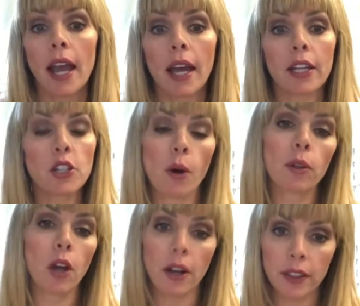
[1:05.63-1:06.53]
And I know a
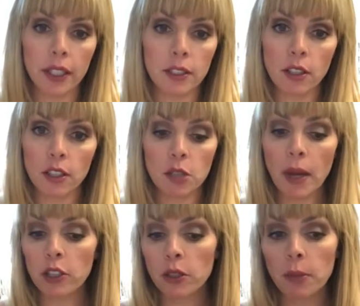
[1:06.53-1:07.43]
lot of the kids on the
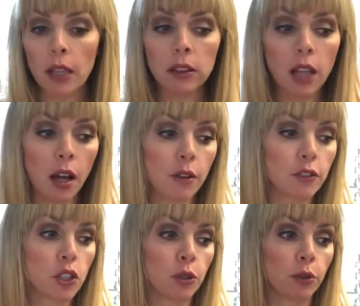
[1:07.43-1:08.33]
spectrum
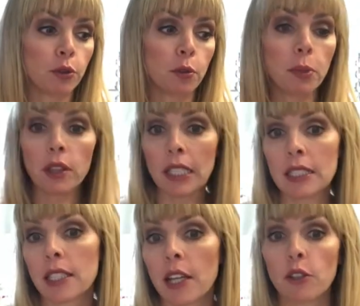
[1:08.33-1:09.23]
love to put things
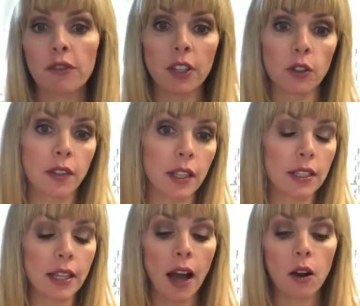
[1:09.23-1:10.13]
together, figure
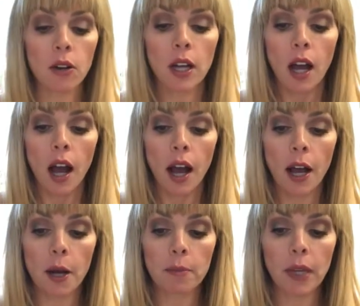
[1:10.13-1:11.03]
things out.
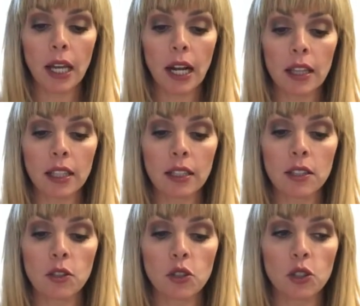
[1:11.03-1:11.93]
And I think
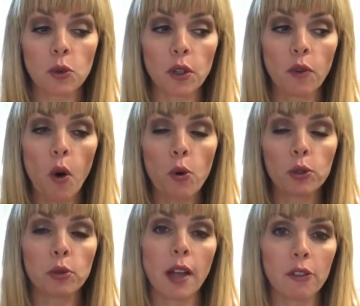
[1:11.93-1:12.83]
this is just sort of a whole
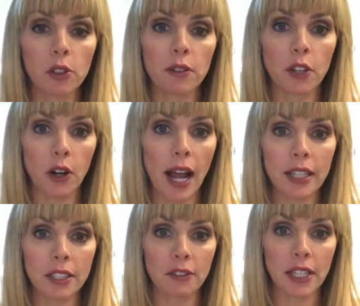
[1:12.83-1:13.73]
new level of
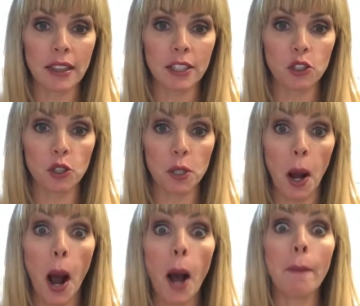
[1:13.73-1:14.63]
interactivity that's just
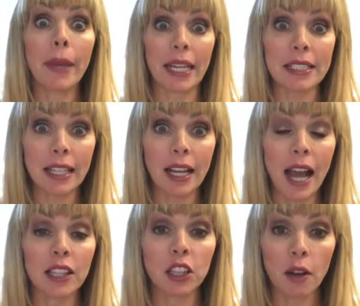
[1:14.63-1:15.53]
amazing.
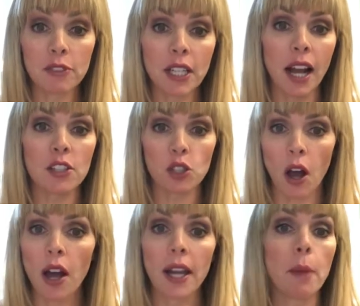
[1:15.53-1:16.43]
I loved it. I
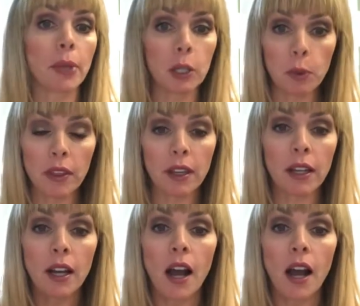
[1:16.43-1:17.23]
saw it. I played with it.